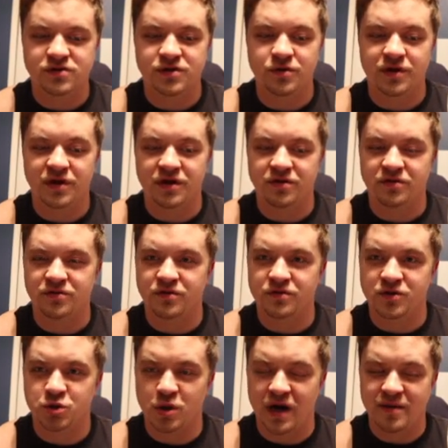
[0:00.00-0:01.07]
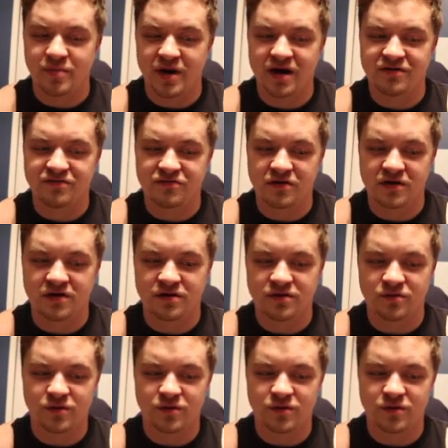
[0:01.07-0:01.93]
You can either do the tripod foot,